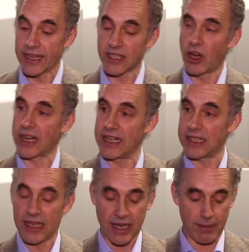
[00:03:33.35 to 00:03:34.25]
It's not
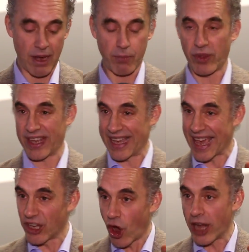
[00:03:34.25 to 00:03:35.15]
easy to come up with a
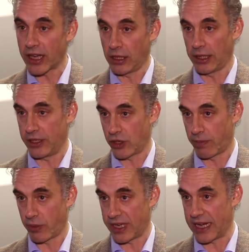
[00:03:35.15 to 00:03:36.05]
canonical
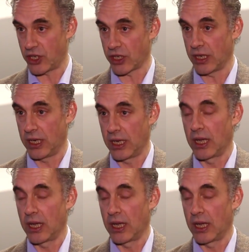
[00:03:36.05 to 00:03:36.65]
interpretation.